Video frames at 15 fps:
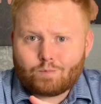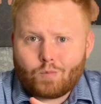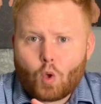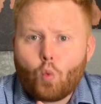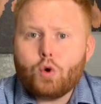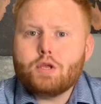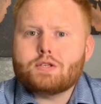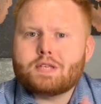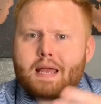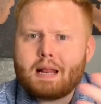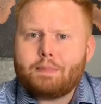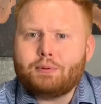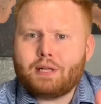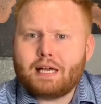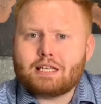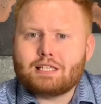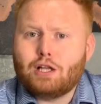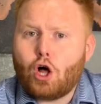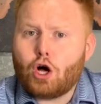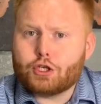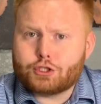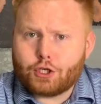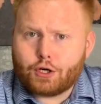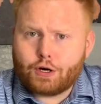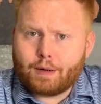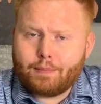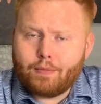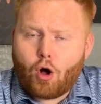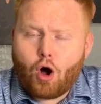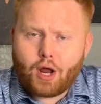When you stay at a place long
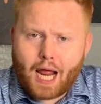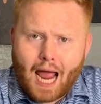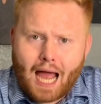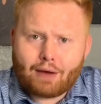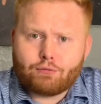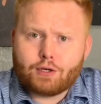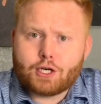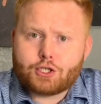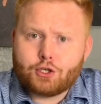term, on average,